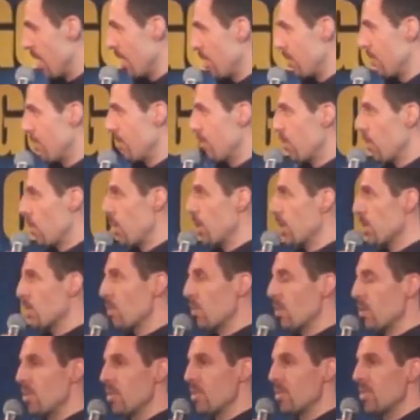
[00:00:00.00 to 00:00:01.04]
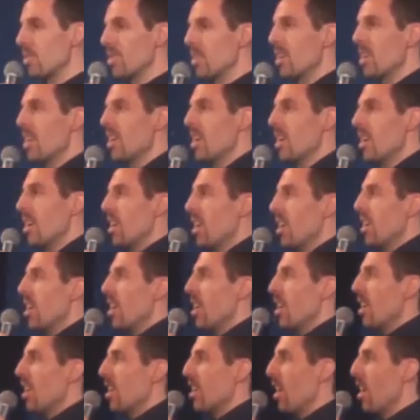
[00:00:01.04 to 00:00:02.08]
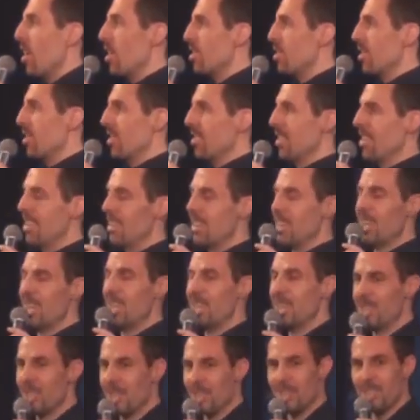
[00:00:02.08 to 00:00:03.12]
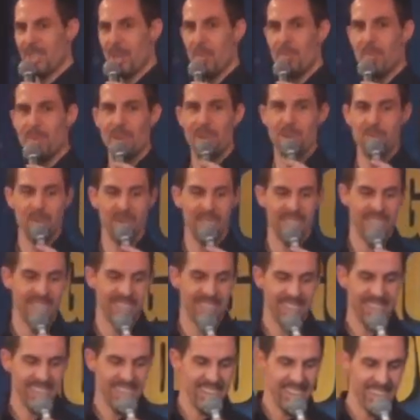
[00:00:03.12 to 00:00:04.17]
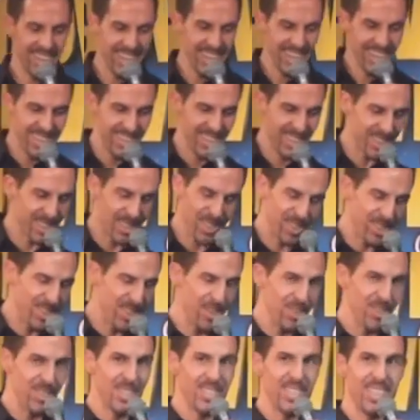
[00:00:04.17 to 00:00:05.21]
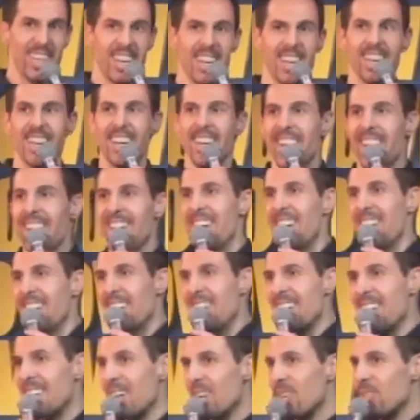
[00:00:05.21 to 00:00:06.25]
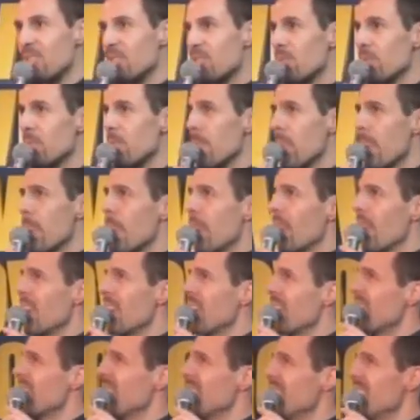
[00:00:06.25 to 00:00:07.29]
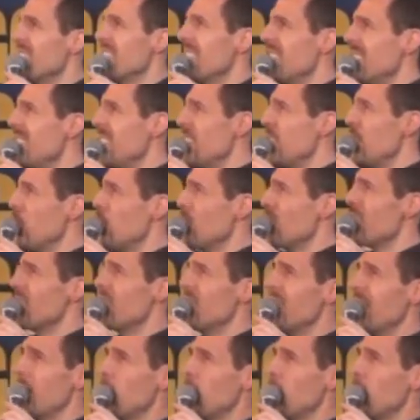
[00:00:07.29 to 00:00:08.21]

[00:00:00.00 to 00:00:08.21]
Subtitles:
my 4-year-old cousin looks up at him and he says, the cutest thing. He goes, "Did you use a